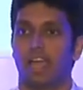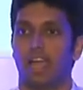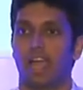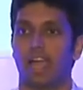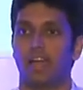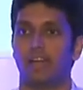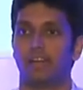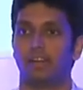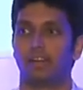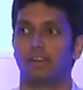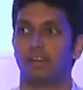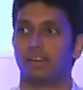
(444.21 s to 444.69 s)

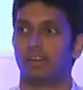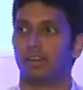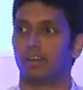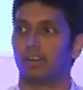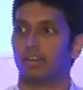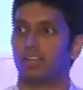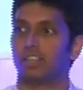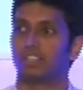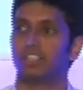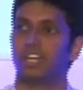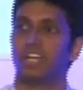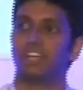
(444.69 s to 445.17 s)
and
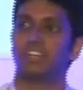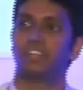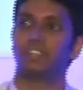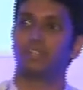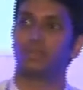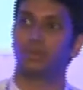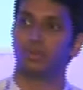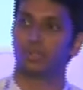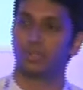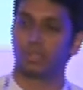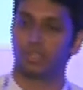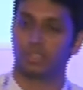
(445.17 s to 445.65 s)

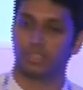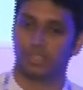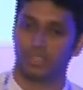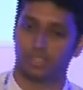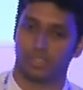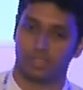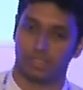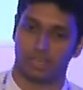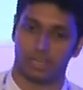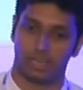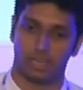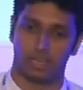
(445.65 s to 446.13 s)
Chinese
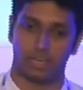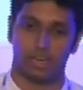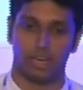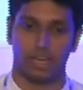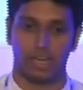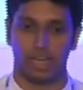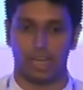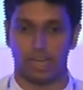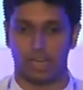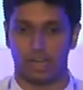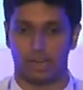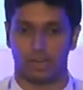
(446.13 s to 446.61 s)
users
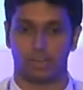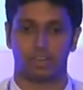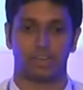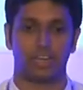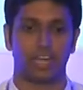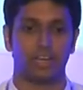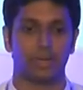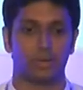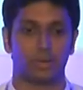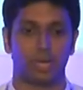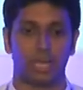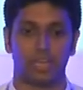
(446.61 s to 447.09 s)

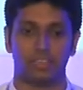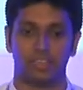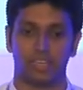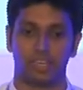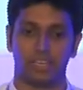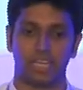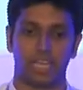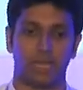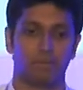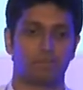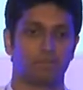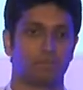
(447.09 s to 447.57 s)
tend to get
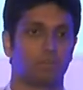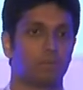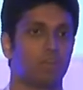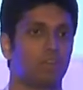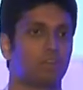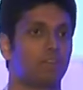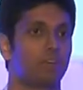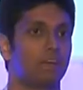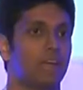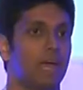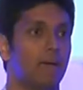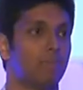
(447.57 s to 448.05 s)
their games from
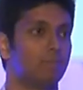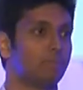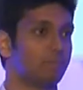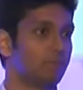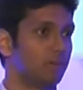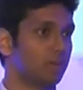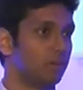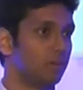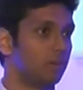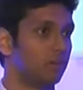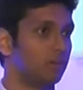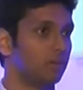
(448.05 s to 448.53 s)
different
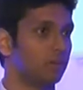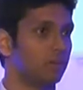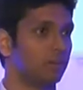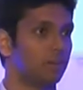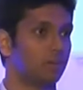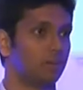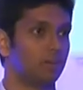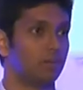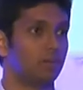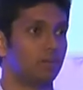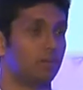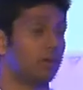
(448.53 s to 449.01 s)

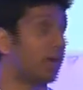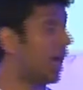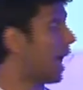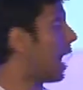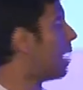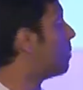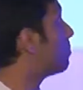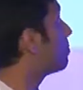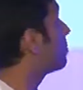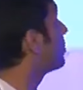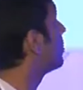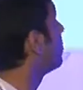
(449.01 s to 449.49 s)

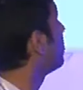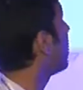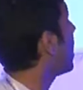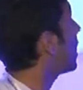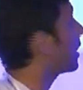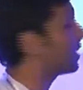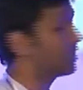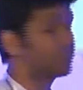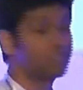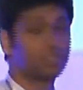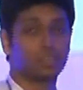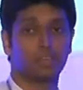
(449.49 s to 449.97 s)
app
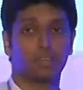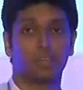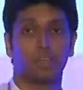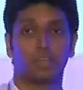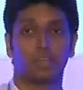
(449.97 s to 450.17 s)
markets.